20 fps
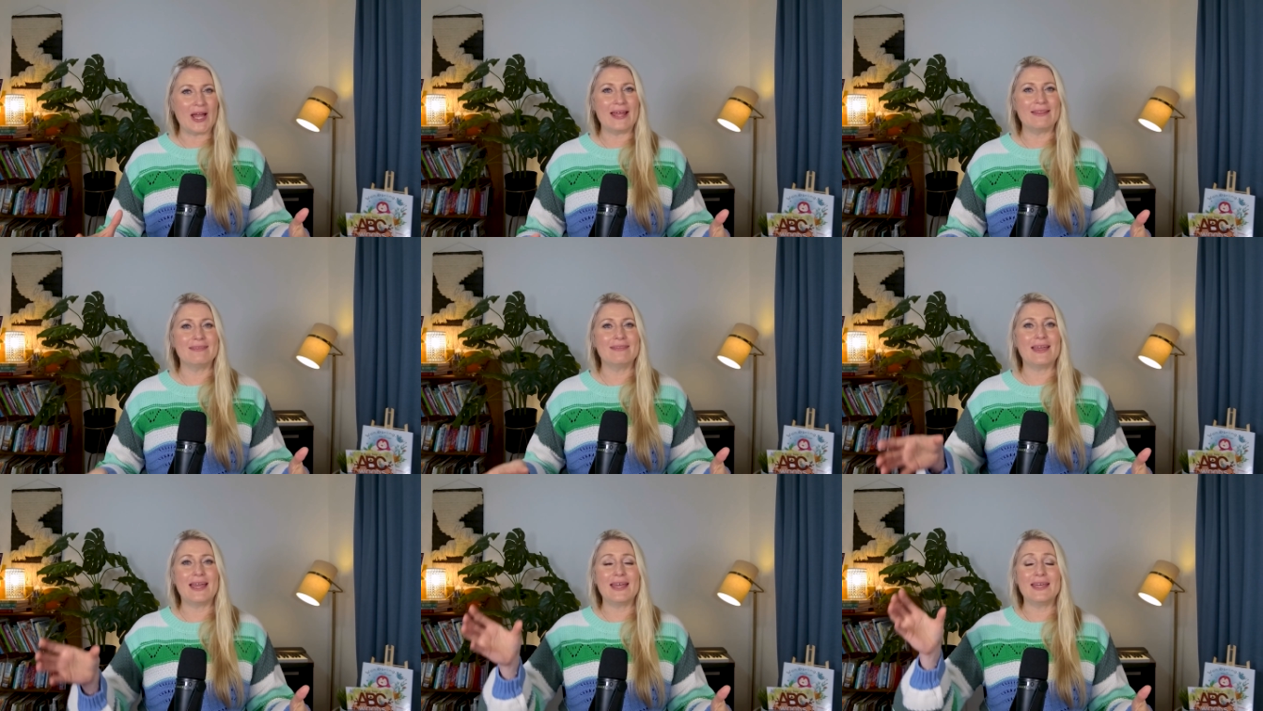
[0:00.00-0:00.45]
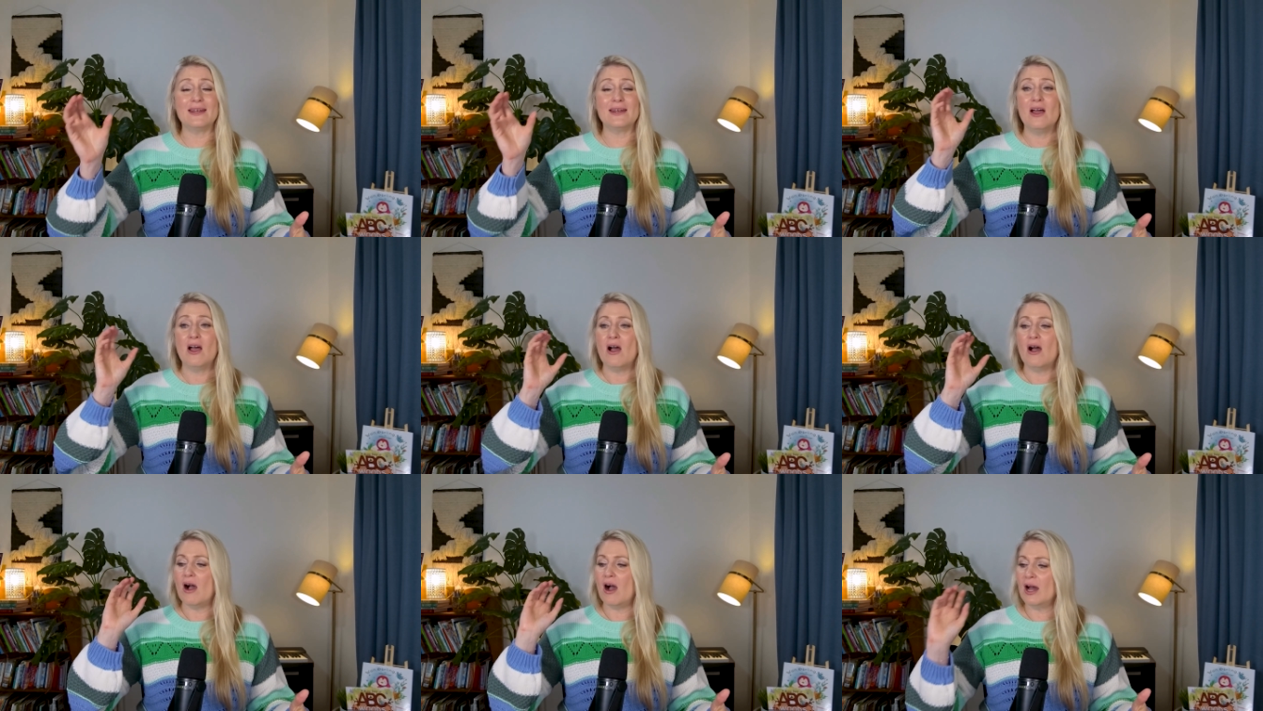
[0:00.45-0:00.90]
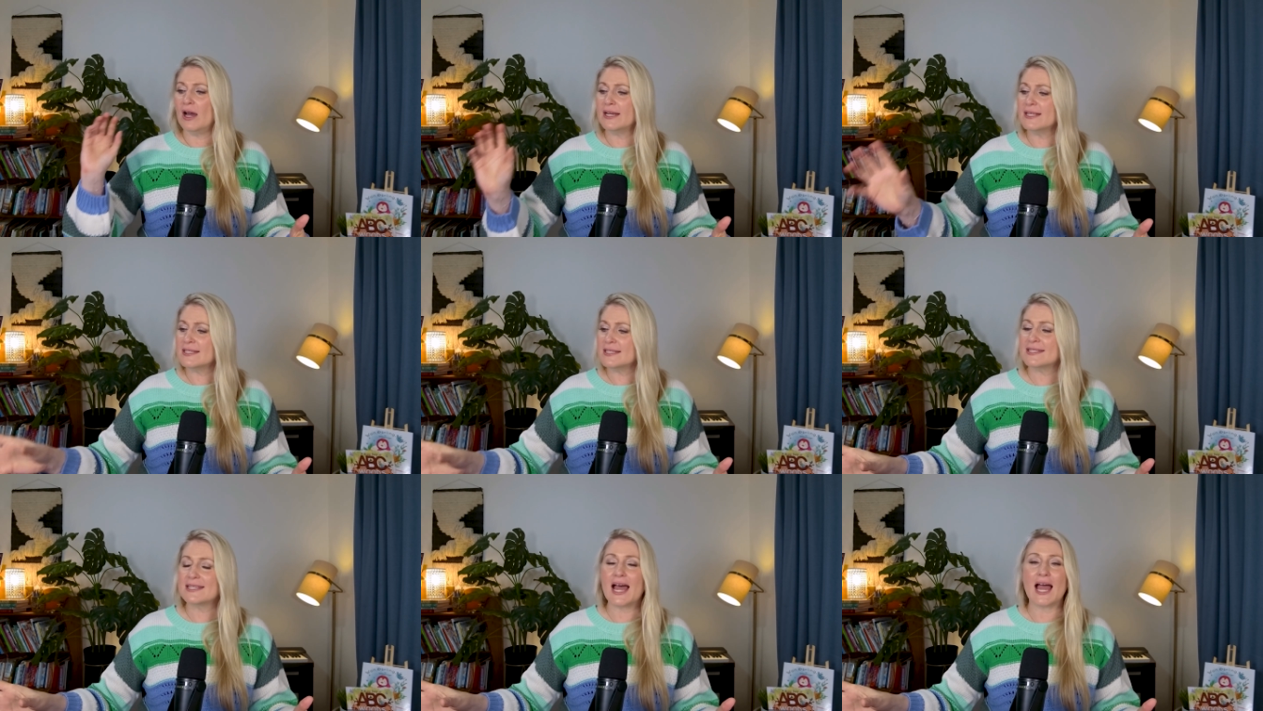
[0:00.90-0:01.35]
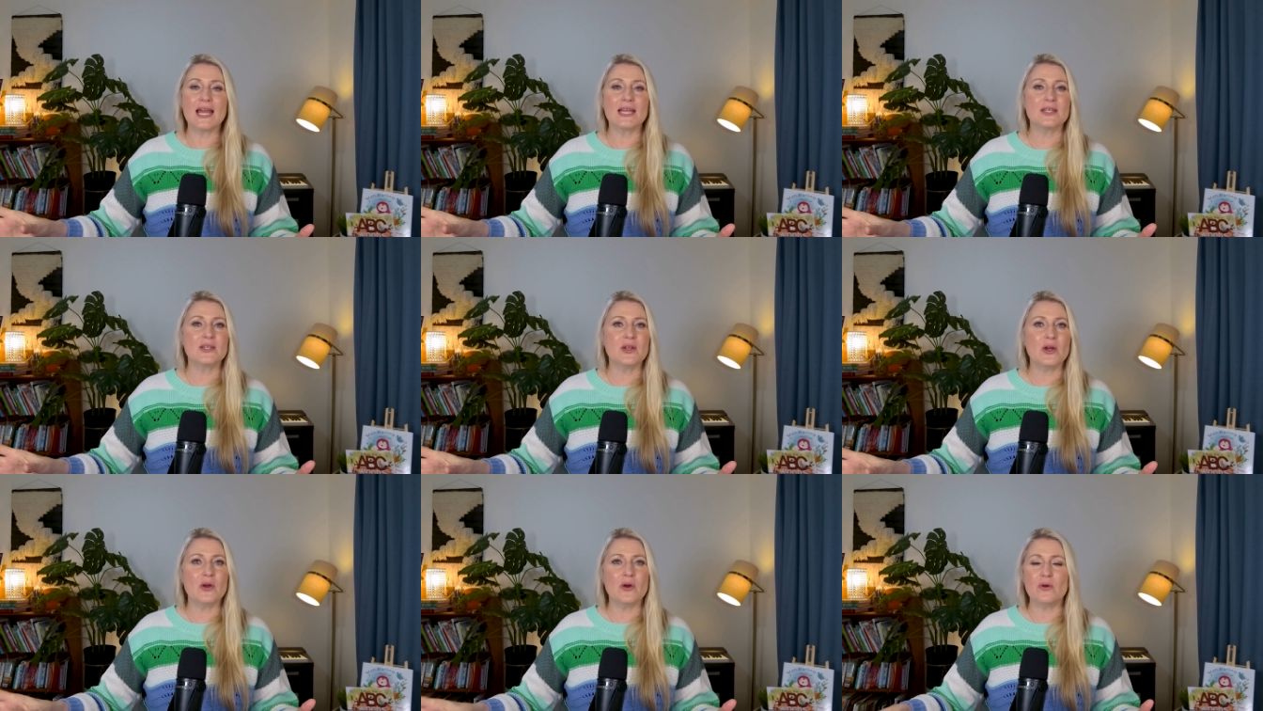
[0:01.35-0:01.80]
and then on a
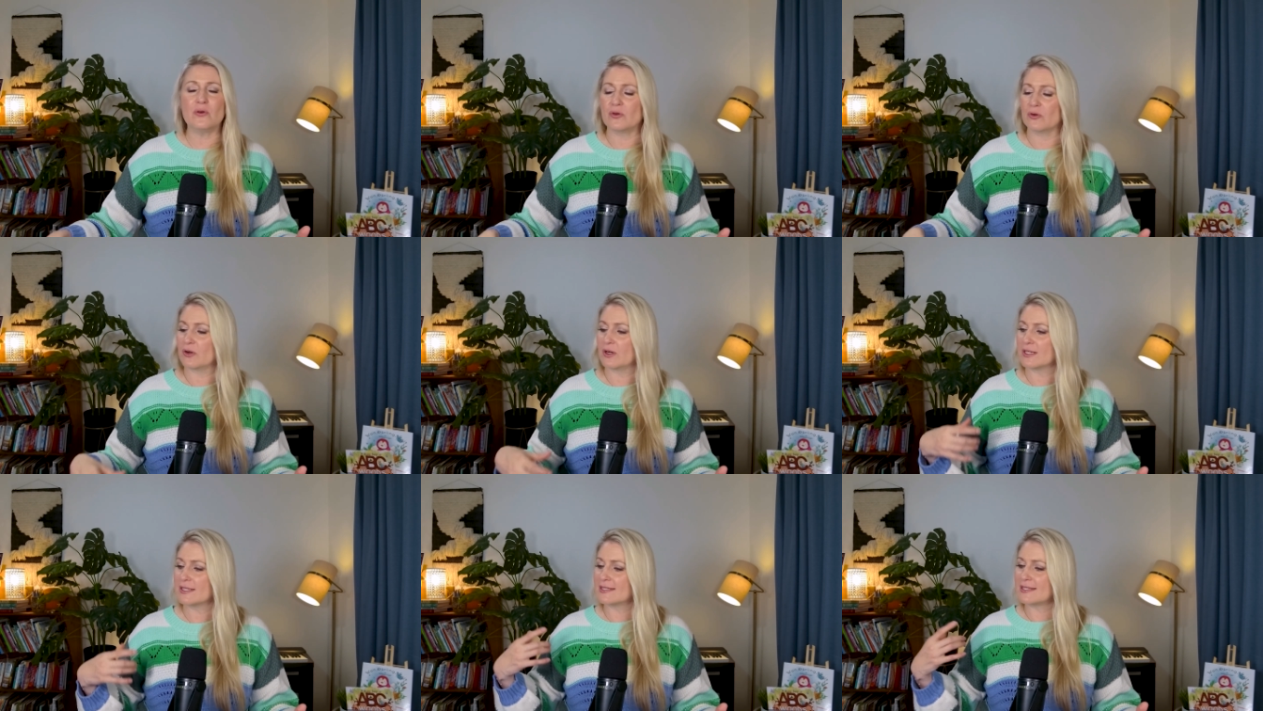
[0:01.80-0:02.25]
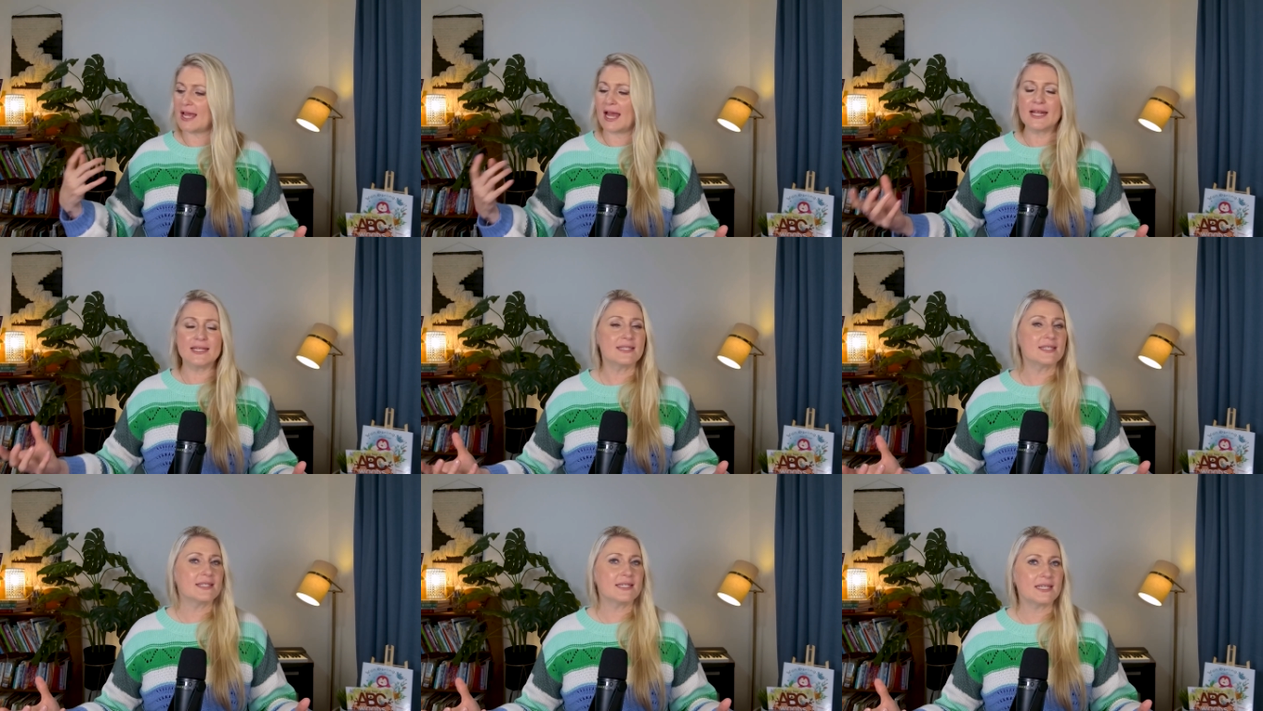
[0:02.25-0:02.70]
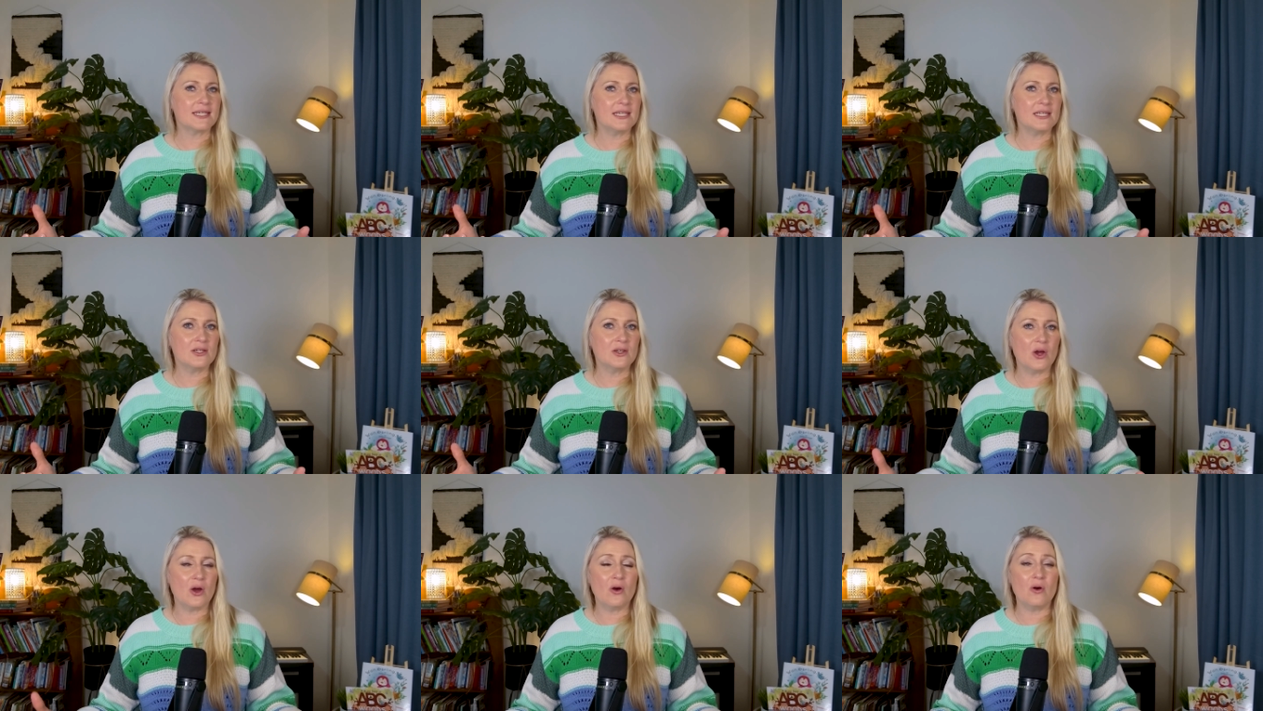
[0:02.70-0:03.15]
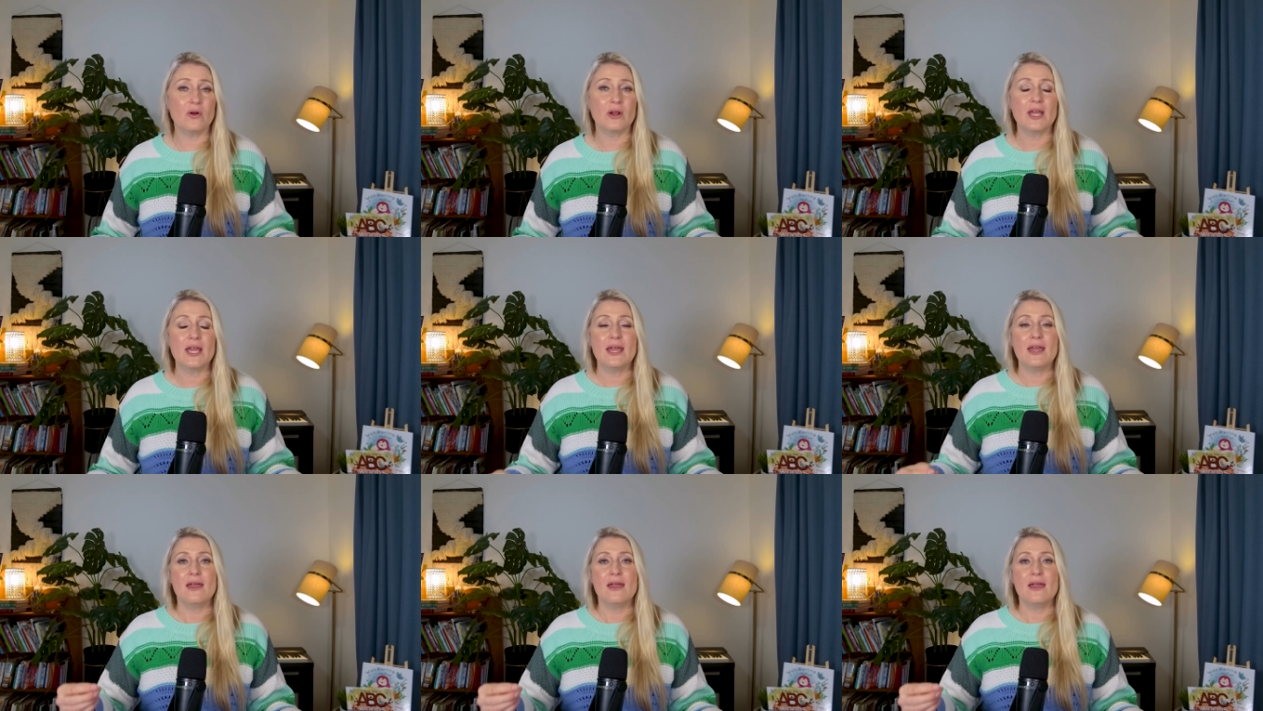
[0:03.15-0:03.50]
side note or a side sticky note,